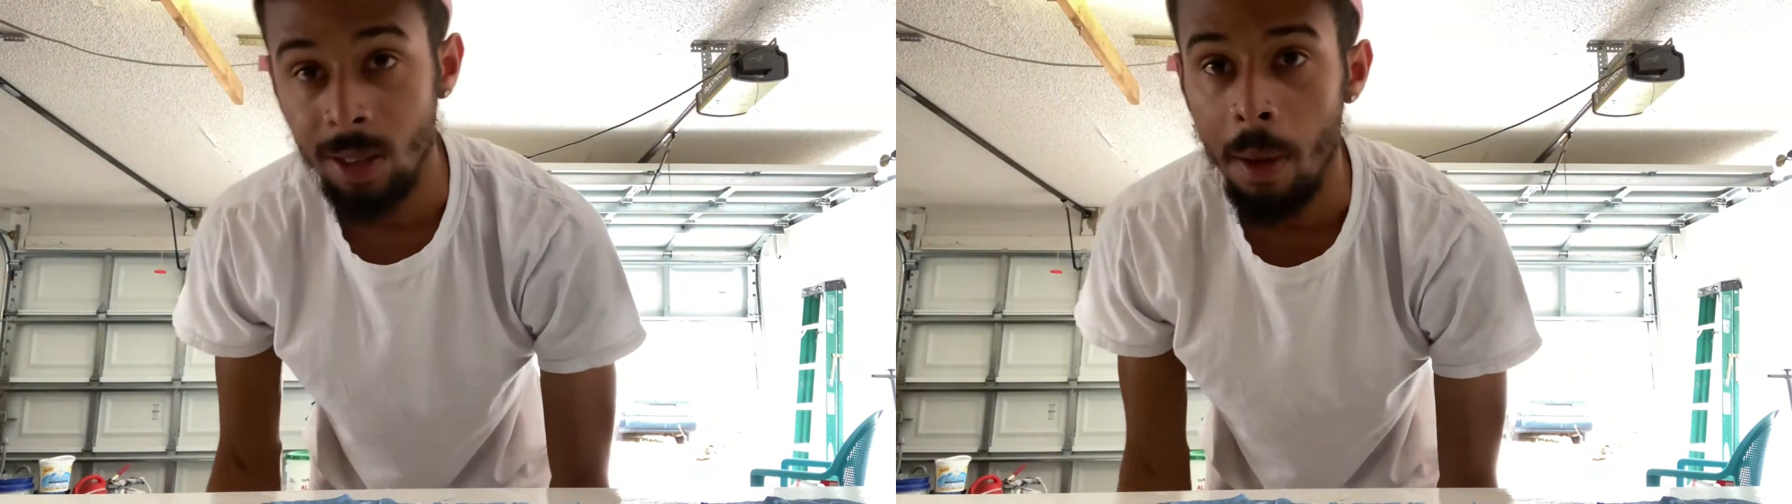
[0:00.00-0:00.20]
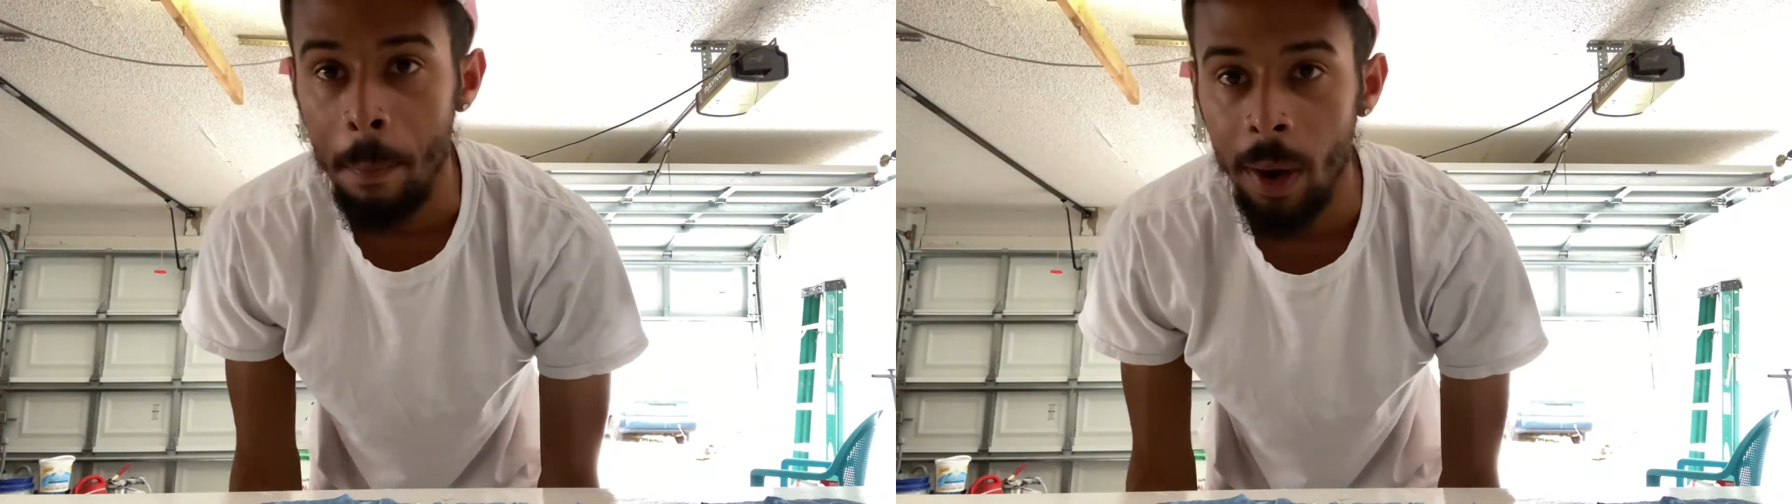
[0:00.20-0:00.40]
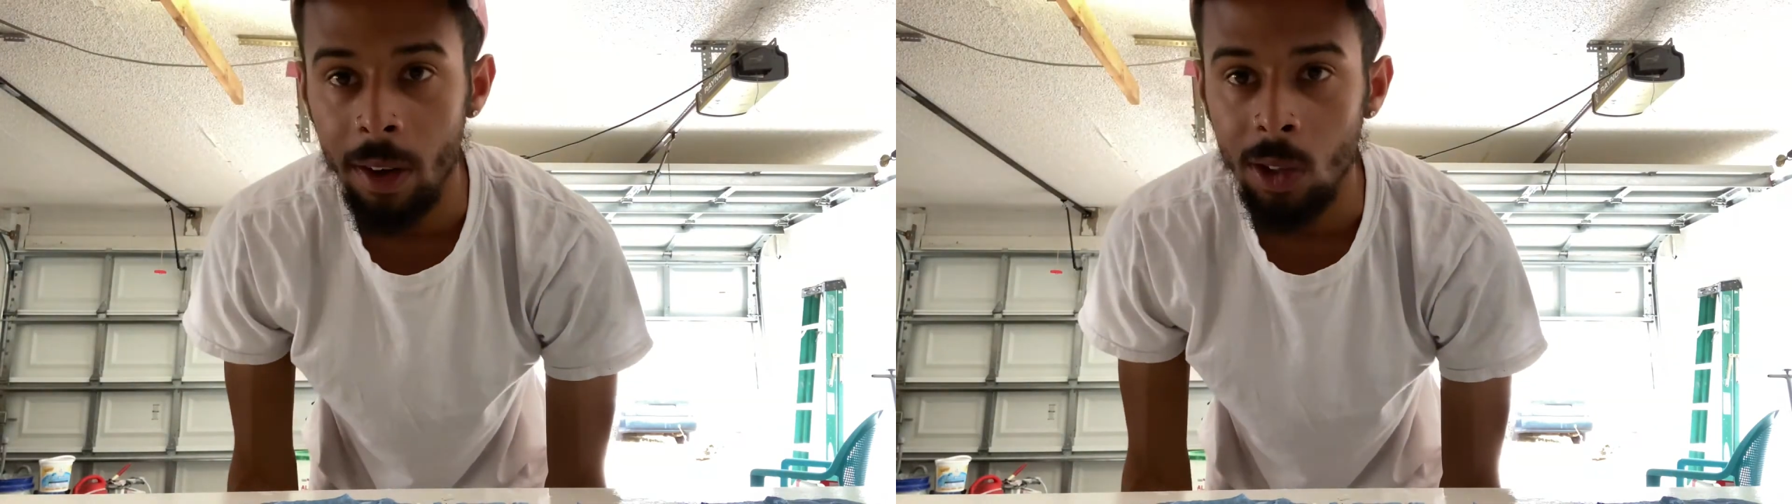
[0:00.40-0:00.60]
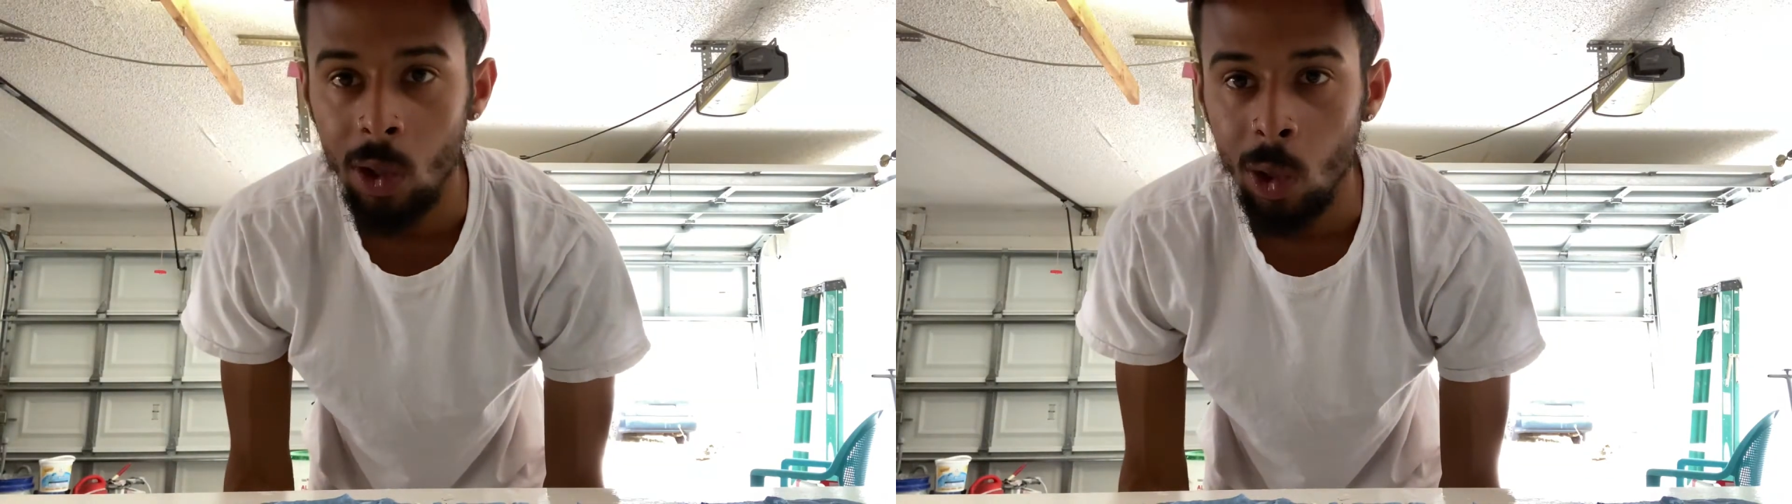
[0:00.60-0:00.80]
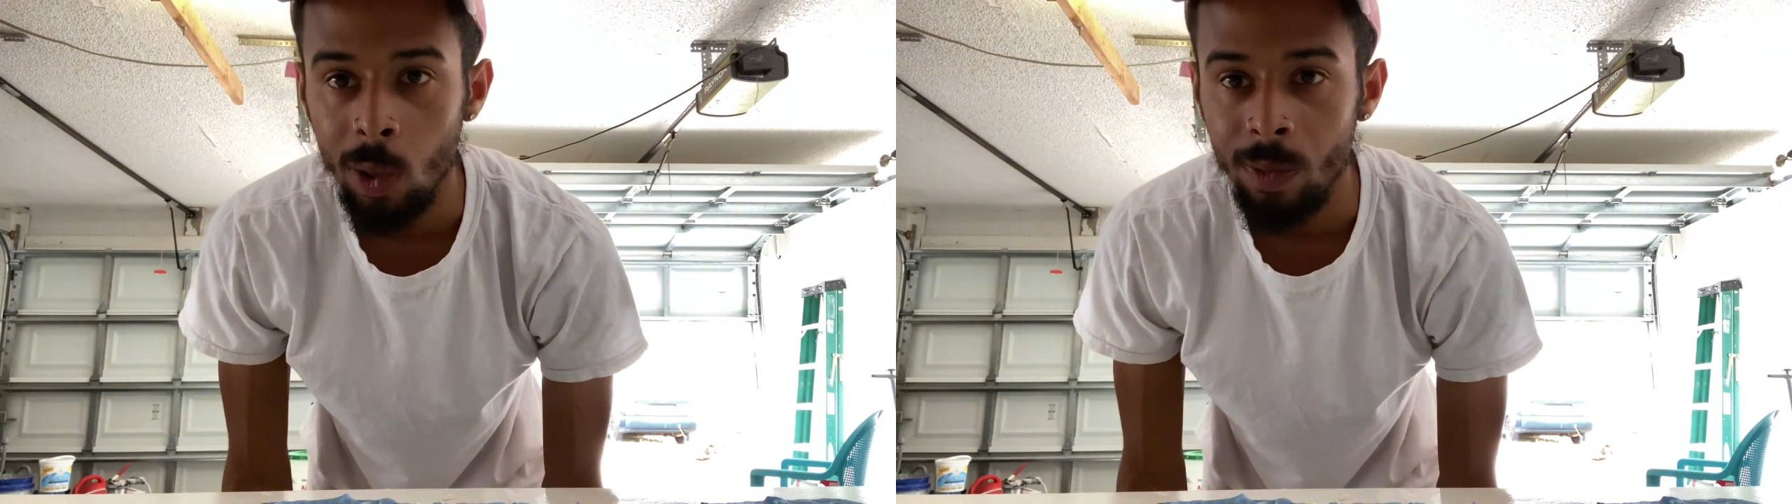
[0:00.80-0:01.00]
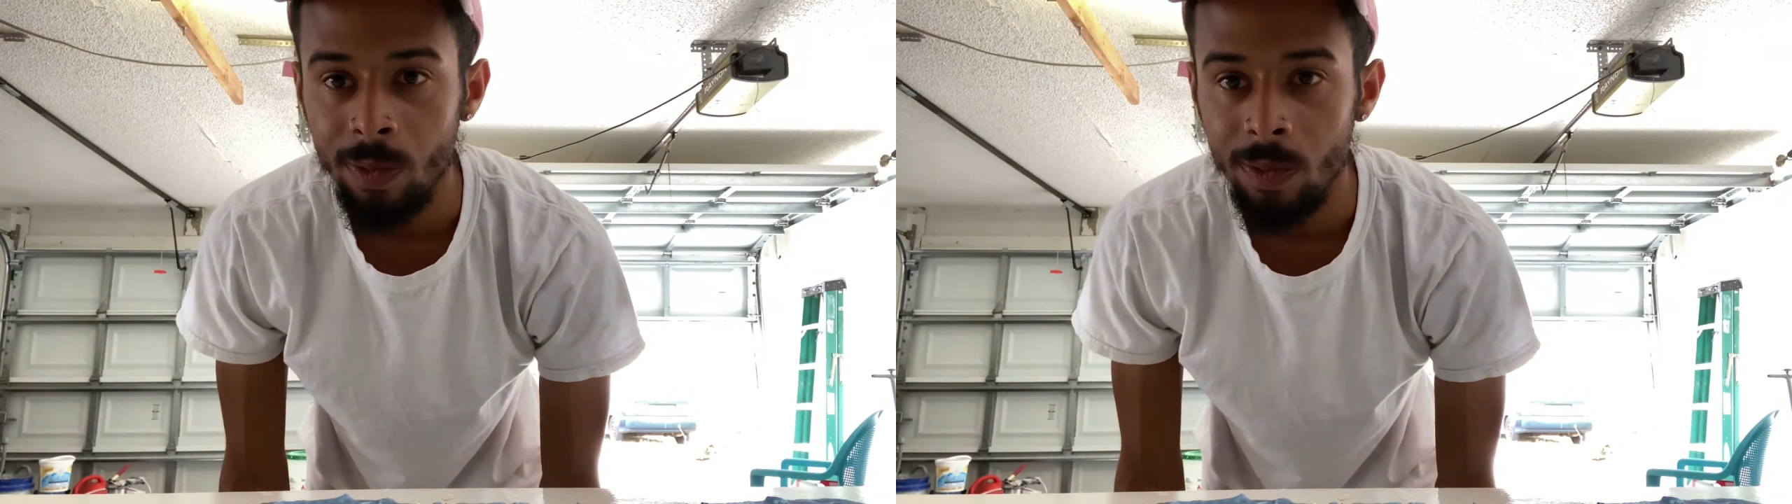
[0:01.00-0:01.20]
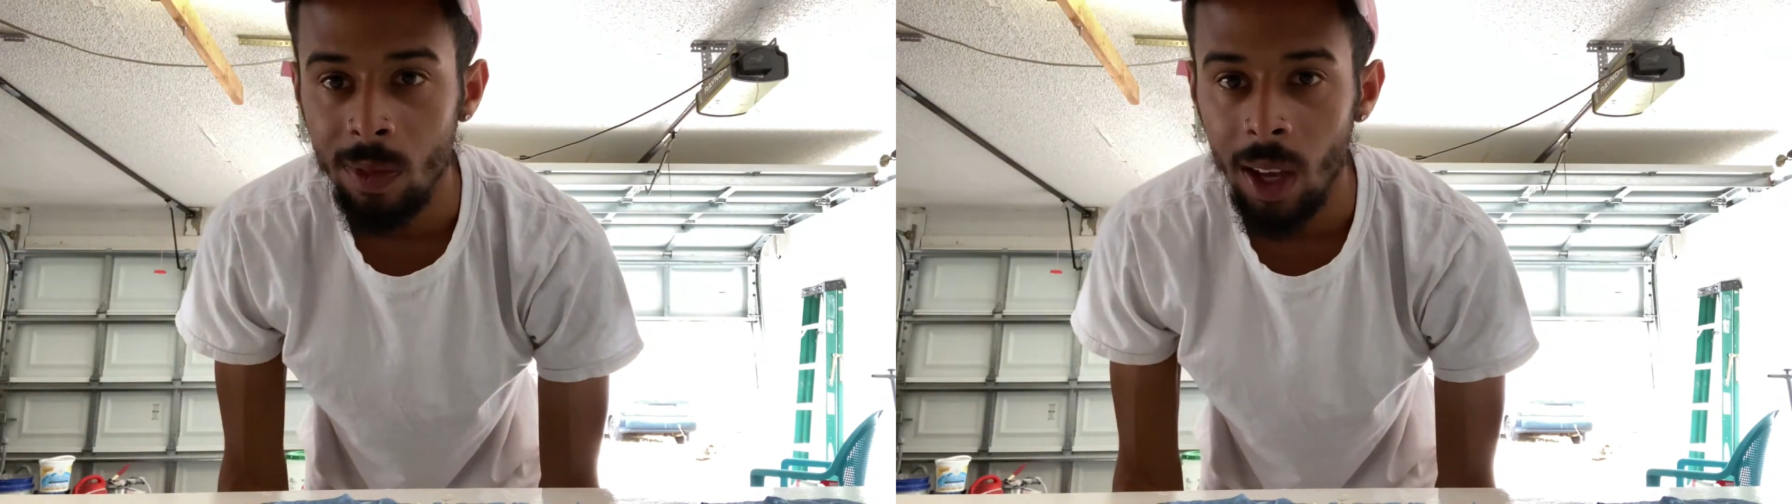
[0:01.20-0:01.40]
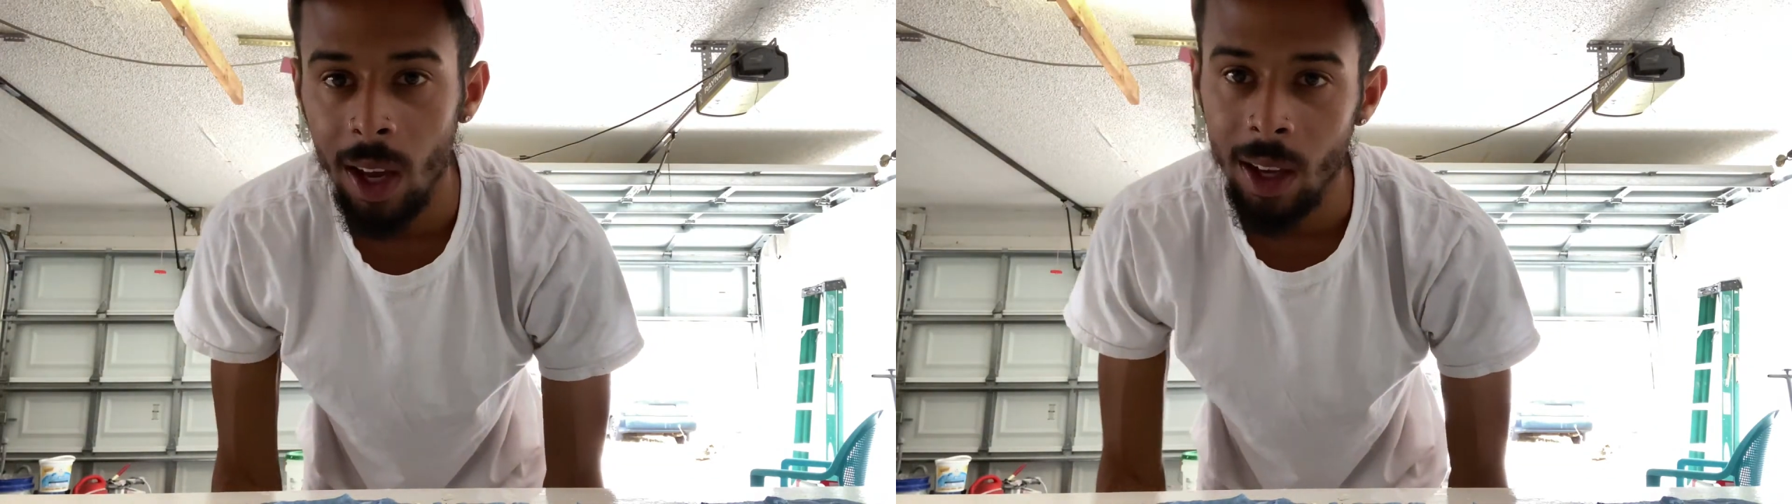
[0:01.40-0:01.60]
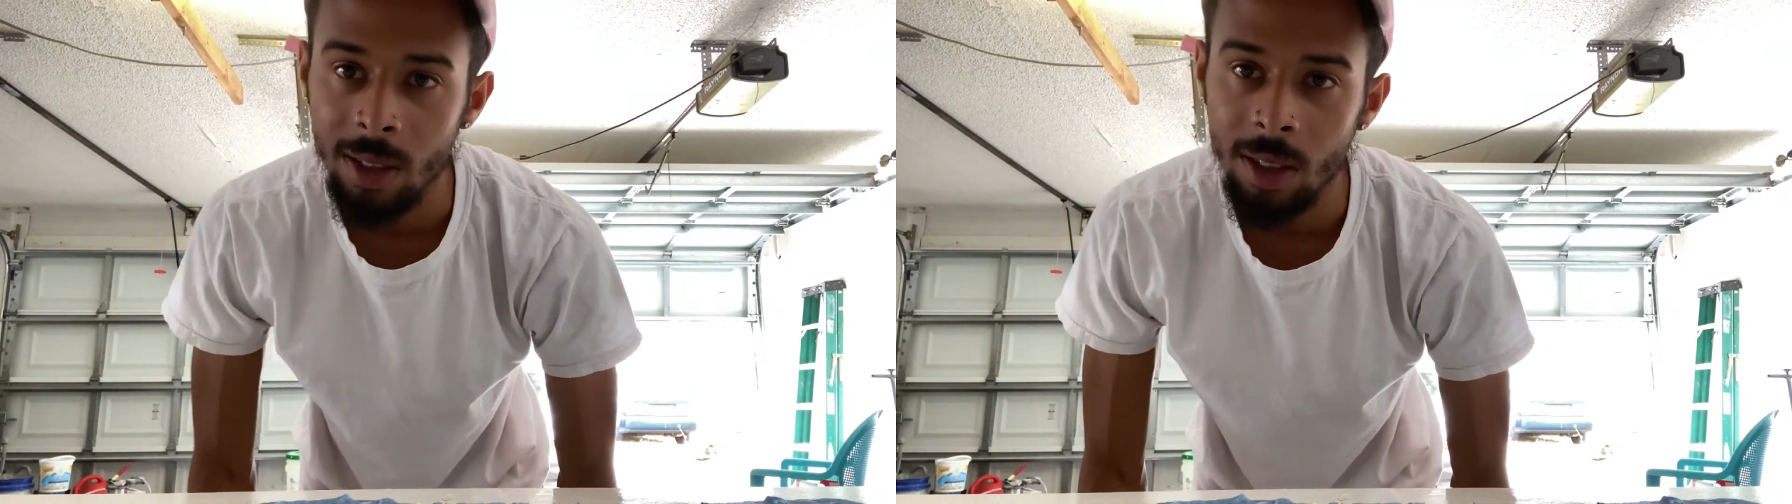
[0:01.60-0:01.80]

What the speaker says: compare the two and